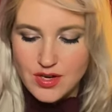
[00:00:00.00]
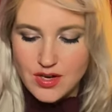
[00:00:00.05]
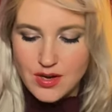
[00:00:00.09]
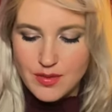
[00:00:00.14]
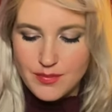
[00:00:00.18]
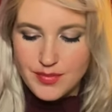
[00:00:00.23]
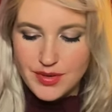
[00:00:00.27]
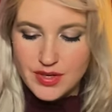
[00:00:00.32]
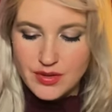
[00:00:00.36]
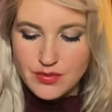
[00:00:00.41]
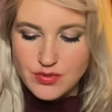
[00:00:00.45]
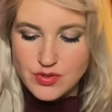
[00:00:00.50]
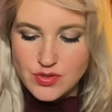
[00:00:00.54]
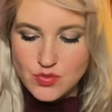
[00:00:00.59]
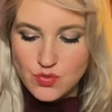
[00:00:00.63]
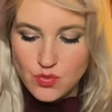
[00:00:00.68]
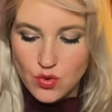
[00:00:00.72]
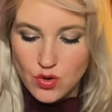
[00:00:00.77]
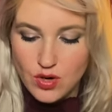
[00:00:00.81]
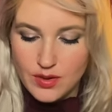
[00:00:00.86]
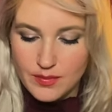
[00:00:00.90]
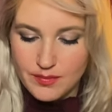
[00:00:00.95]
But it was
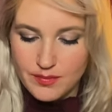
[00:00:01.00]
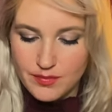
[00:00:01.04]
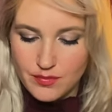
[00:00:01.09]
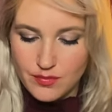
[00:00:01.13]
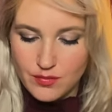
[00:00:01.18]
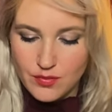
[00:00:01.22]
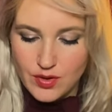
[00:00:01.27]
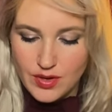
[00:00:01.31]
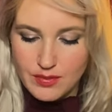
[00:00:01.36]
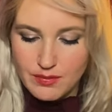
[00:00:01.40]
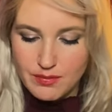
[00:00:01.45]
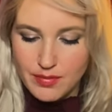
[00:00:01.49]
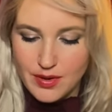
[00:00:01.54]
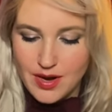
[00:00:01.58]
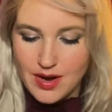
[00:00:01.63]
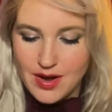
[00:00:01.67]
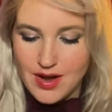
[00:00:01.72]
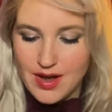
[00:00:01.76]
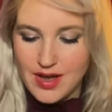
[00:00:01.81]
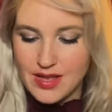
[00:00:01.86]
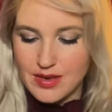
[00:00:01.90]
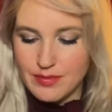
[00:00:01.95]
warm when
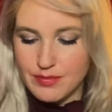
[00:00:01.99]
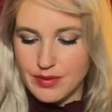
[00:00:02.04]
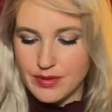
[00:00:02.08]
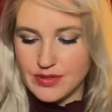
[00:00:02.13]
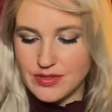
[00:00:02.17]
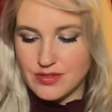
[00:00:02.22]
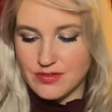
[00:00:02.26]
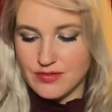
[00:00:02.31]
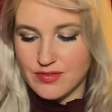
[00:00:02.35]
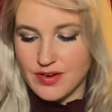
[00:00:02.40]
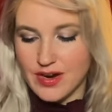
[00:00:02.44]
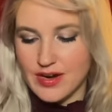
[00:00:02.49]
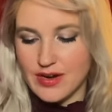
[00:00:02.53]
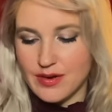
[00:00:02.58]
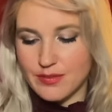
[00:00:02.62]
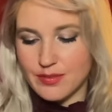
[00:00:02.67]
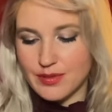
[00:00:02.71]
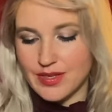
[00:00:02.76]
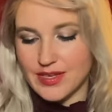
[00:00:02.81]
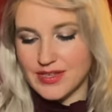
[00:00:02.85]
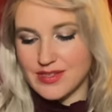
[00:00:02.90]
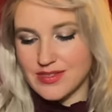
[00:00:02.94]
Pa had built a
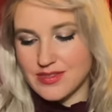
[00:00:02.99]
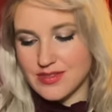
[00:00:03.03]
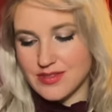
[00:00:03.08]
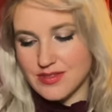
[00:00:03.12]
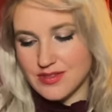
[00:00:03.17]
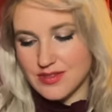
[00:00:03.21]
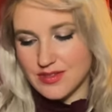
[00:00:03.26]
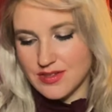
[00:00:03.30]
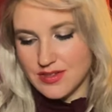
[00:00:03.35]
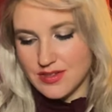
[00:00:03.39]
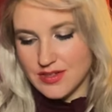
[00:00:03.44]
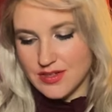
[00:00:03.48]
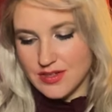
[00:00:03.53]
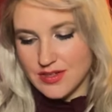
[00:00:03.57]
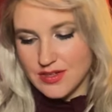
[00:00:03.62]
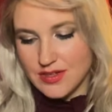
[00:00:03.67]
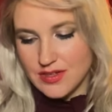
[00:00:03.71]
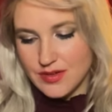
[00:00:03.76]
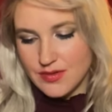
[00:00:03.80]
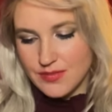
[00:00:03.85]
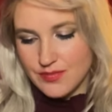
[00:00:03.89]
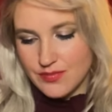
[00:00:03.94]
fireplace.
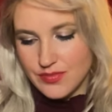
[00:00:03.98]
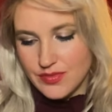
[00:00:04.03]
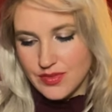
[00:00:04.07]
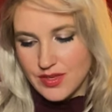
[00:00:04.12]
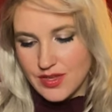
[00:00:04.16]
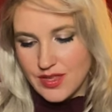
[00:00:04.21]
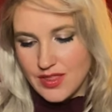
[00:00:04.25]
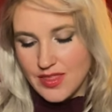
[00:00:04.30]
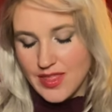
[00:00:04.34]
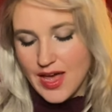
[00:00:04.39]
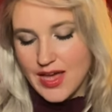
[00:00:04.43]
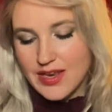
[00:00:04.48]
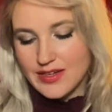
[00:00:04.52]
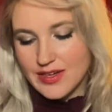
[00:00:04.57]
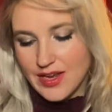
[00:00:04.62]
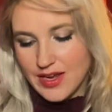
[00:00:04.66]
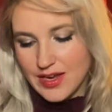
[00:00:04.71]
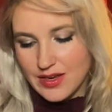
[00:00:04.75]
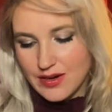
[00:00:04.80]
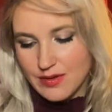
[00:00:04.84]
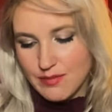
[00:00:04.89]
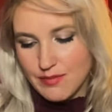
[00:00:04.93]
That
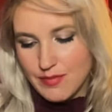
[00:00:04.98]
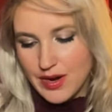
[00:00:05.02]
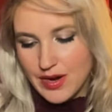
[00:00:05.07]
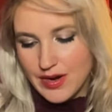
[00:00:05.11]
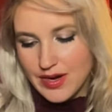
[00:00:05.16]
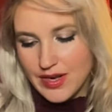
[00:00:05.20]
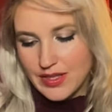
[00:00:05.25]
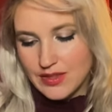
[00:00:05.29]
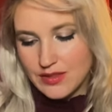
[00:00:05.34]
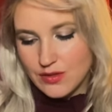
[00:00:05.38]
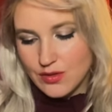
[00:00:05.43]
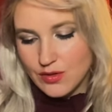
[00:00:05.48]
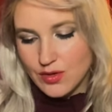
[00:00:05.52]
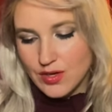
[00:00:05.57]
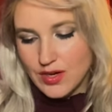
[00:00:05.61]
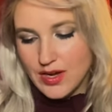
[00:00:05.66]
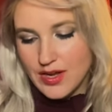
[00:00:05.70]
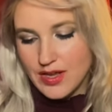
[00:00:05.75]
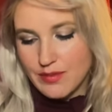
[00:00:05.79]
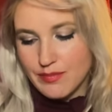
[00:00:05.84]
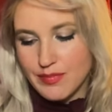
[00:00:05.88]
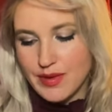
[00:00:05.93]
night, Mary and Laura
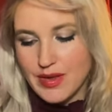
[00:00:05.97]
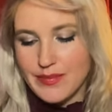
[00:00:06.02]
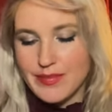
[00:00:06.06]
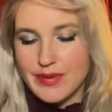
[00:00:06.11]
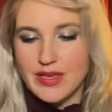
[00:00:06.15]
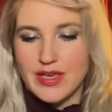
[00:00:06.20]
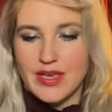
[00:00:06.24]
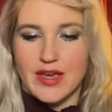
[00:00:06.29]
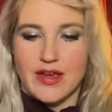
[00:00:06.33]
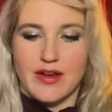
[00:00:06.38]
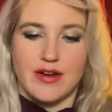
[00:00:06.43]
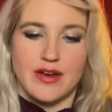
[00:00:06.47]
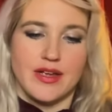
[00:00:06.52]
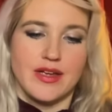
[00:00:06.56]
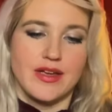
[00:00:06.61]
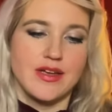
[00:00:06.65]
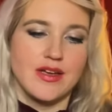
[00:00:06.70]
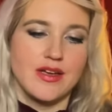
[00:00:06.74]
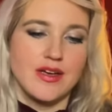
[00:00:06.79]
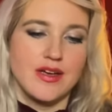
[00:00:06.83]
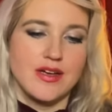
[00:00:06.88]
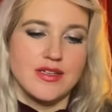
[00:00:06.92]
and baby Carrie
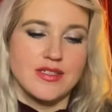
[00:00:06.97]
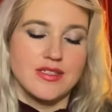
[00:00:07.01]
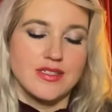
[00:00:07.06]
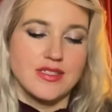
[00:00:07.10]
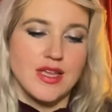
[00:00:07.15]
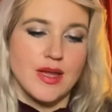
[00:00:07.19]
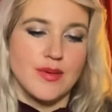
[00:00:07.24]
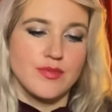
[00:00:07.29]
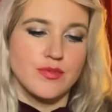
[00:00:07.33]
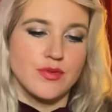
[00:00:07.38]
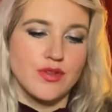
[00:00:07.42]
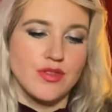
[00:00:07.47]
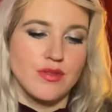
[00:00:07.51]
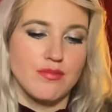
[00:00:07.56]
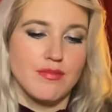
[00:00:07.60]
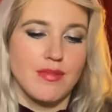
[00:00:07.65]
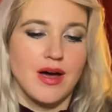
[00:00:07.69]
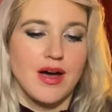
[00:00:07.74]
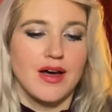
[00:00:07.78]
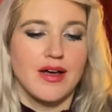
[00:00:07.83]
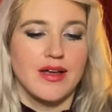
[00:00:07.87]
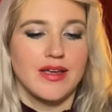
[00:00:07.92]
slept with
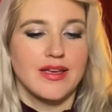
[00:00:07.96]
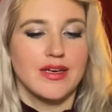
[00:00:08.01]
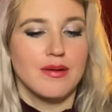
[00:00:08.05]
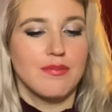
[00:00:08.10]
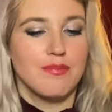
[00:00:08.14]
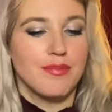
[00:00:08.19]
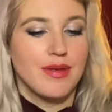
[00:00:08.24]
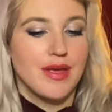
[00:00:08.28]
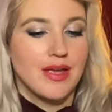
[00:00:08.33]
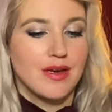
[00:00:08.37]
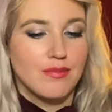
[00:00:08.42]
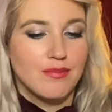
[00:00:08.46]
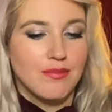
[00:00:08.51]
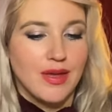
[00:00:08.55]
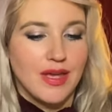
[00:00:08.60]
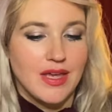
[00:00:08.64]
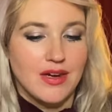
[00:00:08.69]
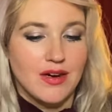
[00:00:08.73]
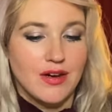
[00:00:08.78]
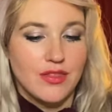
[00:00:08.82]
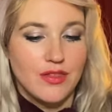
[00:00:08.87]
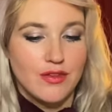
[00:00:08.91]
Ma in a bed
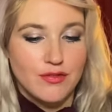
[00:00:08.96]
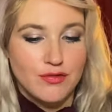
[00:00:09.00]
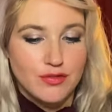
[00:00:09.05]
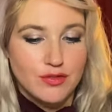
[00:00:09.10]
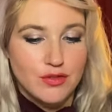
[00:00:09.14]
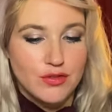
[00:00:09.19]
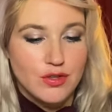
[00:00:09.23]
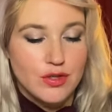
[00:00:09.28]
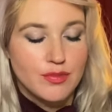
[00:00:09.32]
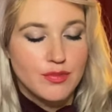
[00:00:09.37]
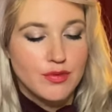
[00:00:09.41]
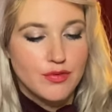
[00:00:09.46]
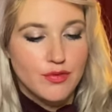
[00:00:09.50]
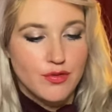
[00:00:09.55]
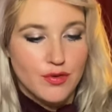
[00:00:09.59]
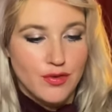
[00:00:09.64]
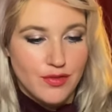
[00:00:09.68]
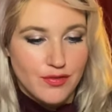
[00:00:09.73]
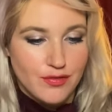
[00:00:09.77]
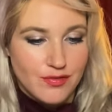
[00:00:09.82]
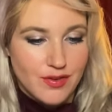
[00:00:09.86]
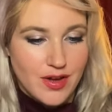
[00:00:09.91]
made on the floor before
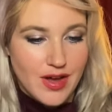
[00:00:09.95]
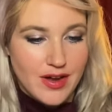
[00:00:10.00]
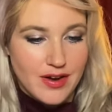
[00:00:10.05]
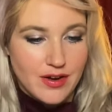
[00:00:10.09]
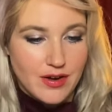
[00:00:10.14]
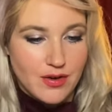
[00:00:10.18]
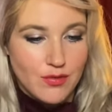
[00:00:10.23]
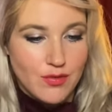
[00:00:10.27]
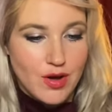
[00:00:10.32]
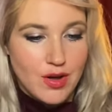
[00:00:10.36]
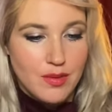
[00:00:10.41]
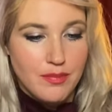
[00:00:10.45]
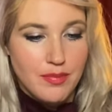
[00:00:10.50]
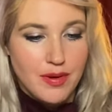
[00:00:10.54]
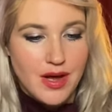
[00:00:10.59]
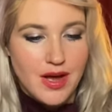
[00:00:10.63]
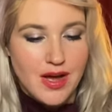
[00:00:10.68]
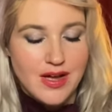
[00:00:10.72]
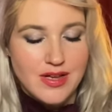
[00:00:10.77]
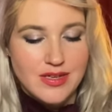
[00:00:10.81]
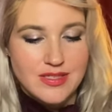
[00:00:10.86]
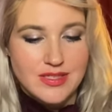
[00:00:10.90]
the fire, while
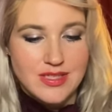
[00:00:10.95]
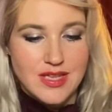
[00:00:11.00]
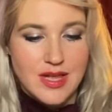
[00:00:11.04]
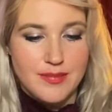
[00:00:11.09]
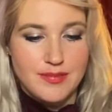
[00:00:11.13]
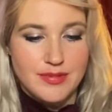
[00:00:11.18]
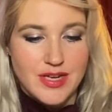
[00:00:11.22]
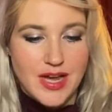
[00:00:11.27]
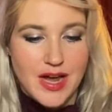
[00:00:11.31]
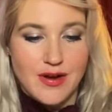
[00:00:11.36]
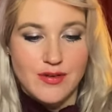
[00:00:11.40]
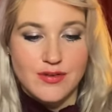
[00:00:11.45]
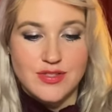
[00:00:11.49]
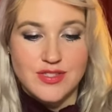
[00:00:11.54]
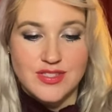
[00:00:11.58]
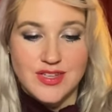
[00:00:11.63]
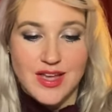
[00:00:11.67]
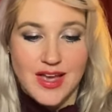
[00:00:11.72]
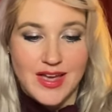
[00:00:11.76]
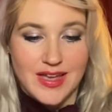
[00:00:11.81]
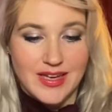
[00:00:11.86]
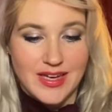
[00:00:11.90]
Pa slept
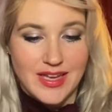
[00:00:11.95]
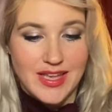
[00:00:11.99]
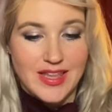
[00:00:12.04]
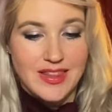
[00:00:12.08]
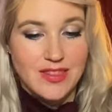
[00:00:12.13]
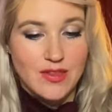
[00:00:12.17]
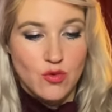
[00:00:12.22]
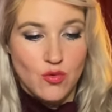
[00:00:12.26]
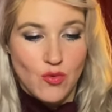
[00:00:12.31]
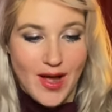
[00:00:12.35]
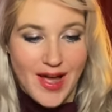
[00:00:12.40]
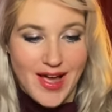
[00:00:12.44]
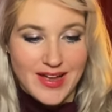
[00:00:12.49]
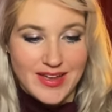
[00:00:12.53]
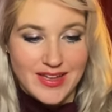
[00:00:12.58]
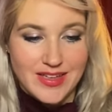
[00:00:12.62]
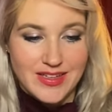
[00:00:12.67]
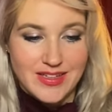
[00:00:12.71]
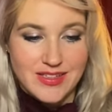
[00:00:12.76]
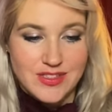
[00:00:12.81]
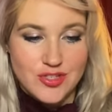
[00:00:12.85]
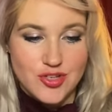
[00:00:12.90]
outside in the
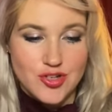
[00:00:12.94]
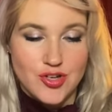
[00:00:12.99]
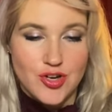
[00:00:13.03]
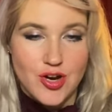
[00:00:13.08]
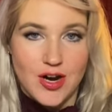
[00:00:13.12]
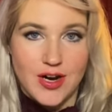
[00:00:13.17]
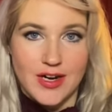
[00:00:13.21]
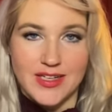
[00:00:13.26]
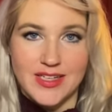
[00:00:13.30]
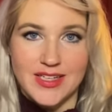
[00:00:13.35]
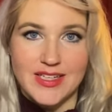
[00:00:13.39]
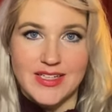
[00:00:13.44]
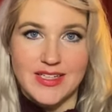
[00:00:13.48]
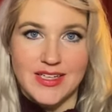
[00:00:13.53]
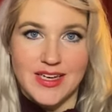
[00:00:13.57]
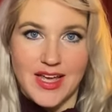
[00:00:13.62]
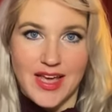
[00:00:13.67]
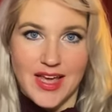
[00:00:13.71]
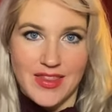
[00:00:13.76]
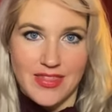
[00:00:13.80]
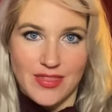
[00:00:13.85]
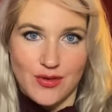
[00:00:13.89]
wagon to guard it
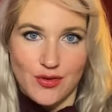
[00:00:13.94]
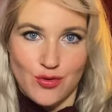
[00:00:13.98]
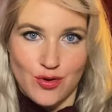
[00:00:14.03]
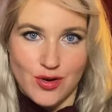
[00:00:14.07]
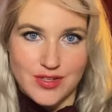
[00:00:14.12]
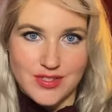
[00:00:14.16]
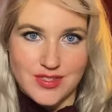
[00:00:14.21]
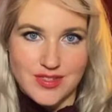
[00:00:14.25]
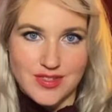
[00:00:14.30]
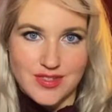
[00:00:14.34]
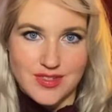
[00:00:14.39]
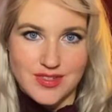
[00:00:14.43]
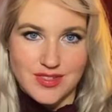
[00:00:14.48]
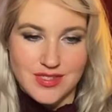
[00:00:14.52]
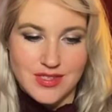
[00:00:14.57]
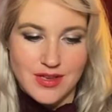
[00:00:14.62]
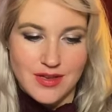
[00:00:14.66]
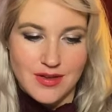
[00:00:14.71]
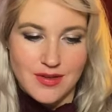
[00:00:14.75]
and the horses.